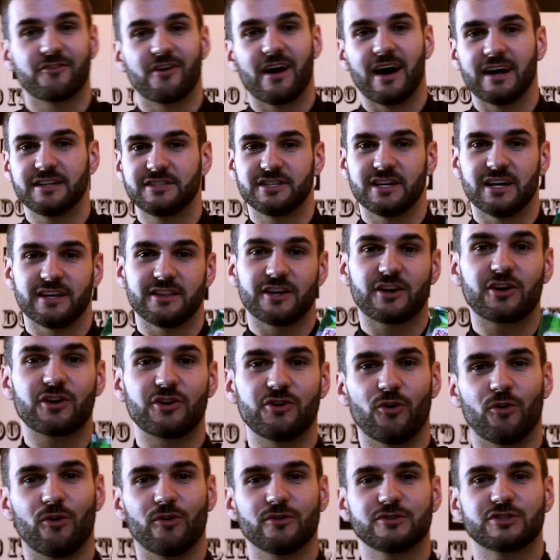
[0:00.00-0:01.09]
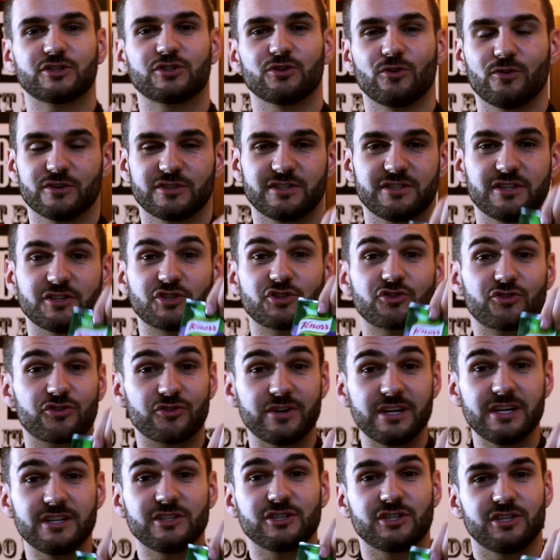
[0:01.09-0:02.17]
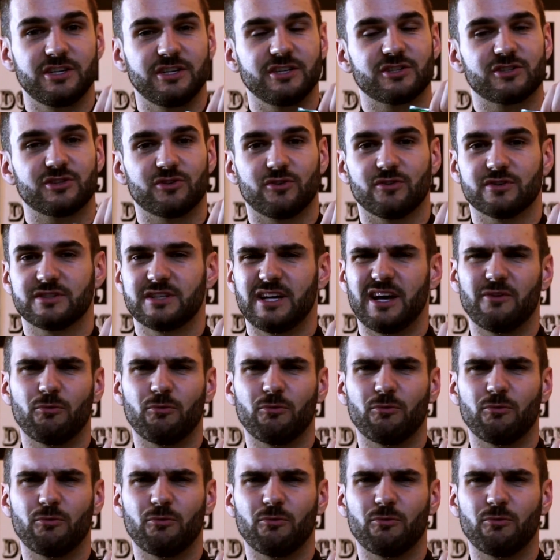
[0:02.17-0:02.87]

right here, the Knorr sauce, the 3 cheese sauce.